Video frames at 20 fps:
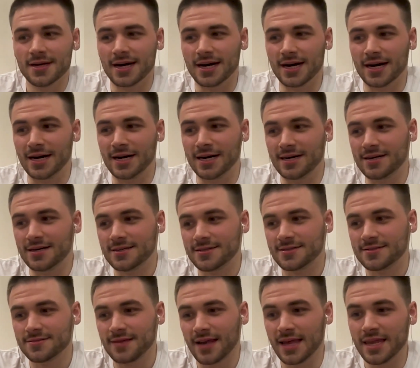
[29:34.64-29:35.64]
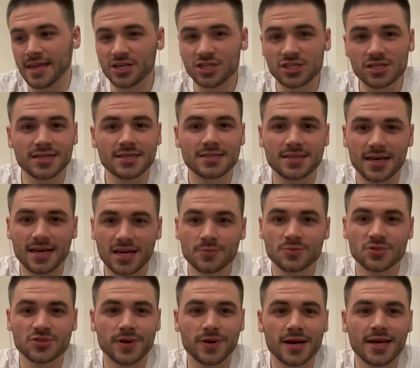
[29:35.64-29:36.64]
Uh, initially
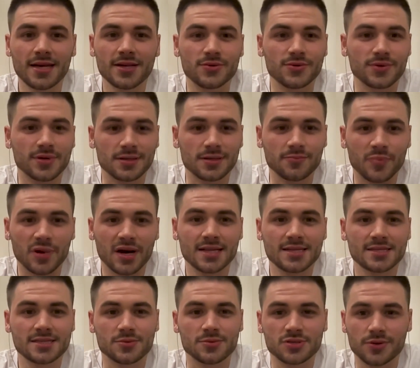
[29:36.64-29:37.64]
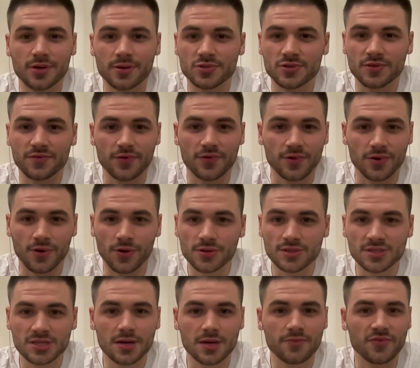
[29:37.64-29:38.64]
teams right who can buy the subscription for their
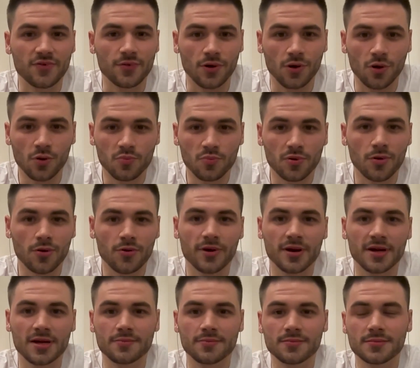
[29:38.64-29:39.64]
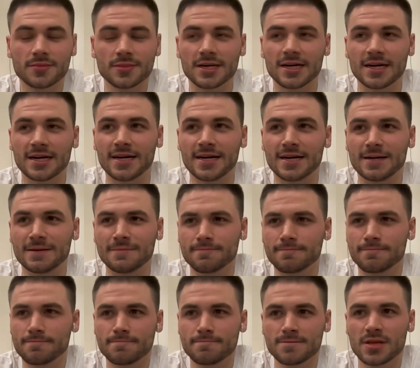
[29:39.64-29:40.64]
whole team for the whole program
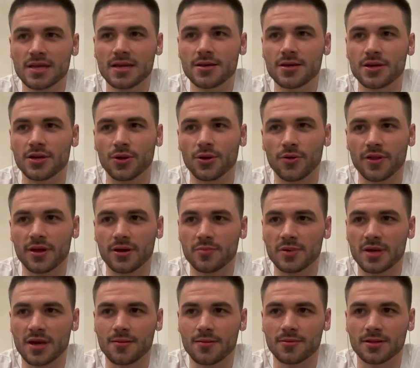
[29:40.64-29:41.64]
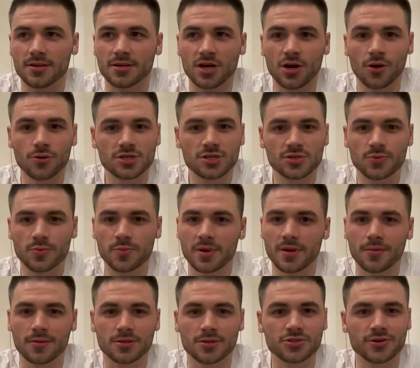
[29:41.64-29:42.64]
um, you know they'll be able to coaches will
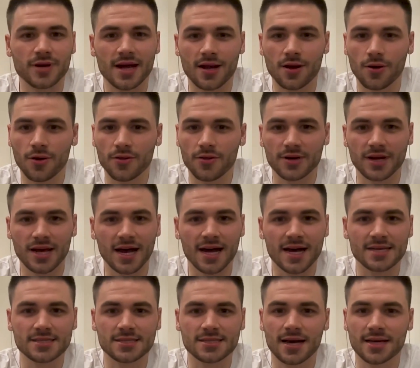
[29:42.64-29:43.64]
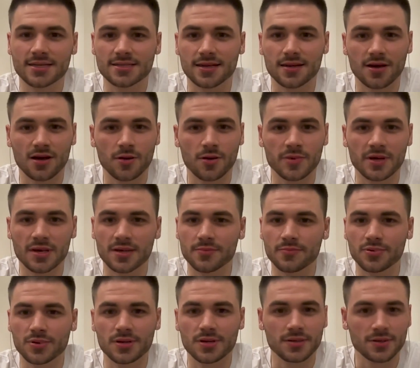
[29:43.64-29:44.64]
be able to track all their guys guys can come in
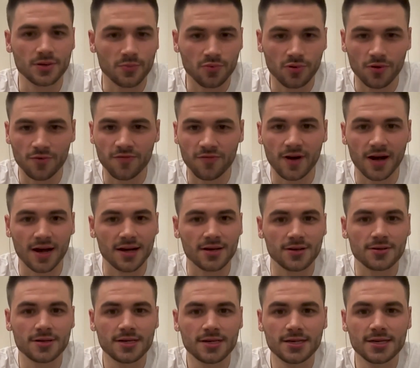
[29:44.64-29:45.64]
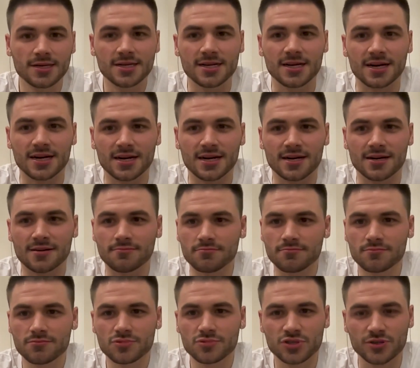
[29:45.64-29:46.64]
put in their profile um,
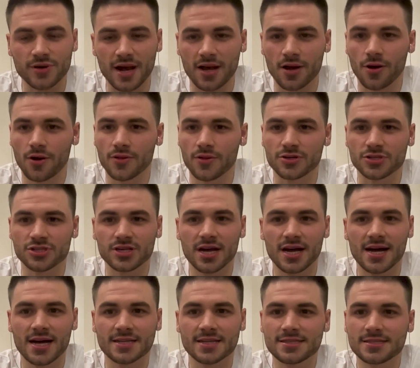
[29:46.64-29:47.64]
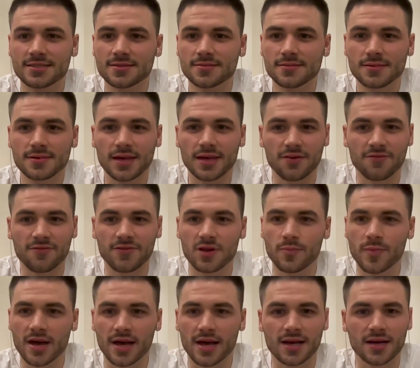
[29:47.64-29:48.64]
track all their shots, get
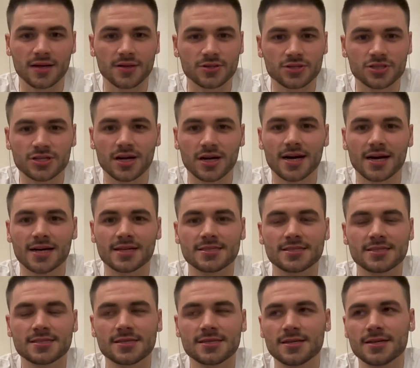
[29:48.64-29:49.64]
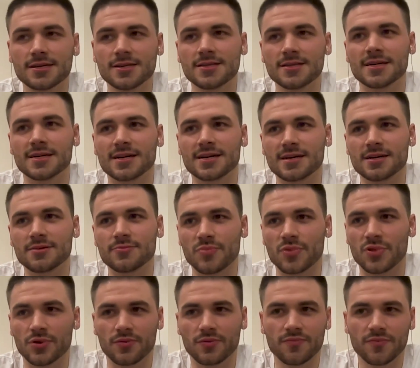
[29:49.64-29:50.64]
feedback on their shots,
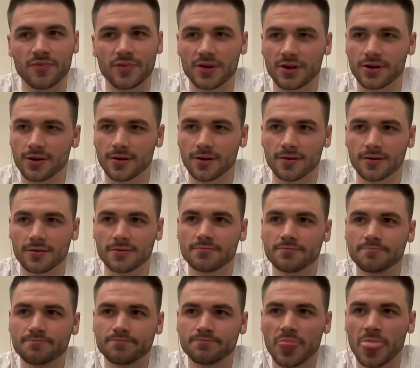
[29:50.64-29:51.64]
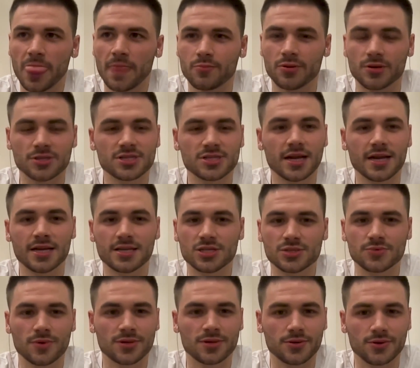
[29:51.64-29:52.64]
um, their their
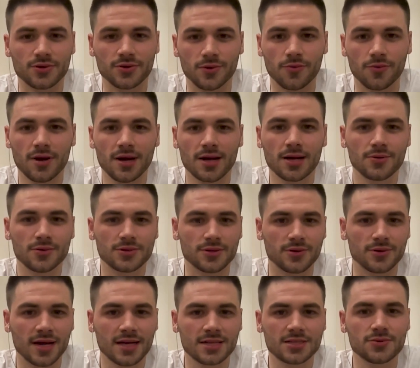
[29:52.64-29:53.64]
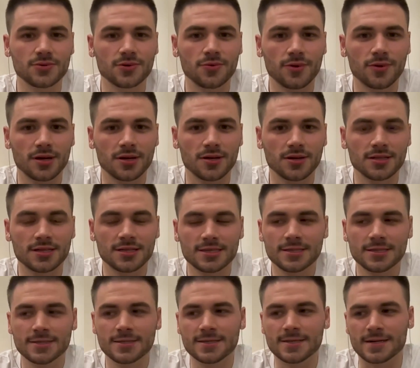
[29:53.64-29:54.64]
percentages, what they're doing well, what they're not doing well,
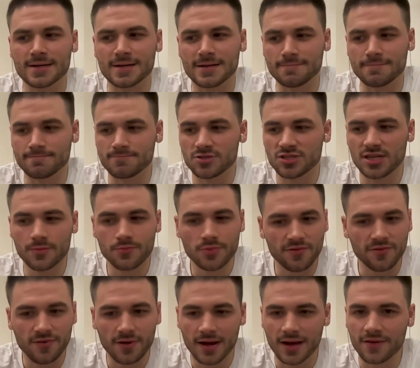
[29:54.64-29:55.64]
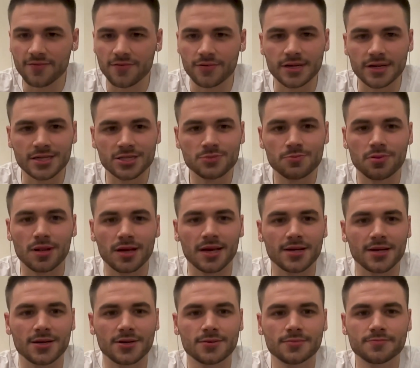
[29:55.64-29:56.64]
um, simplify it for each
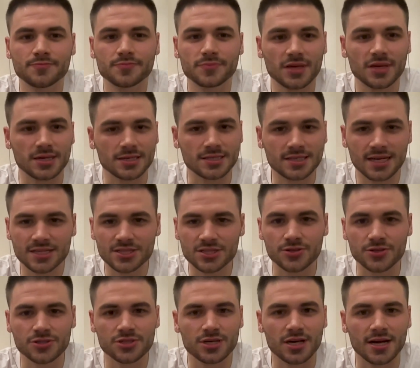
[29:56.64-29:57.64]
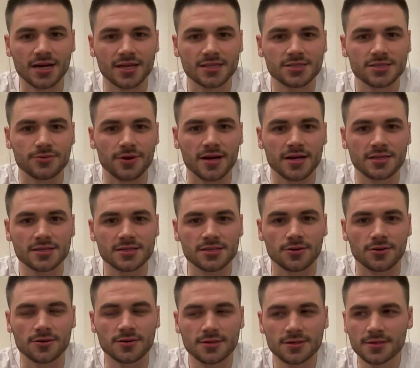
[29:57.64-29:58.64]
player, contest their shots, right?
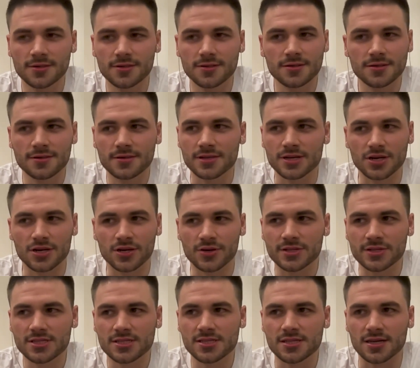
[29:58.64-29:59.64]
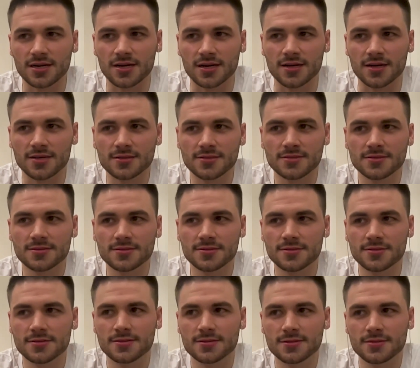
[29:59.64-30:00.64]
So, you know, it's uh,
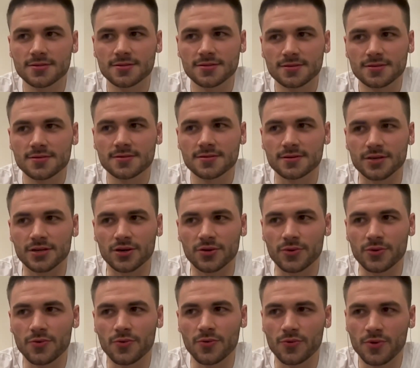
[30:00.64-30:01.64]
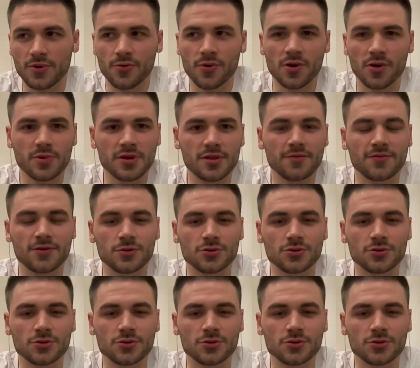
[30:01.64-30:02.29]
you know, we we want to be the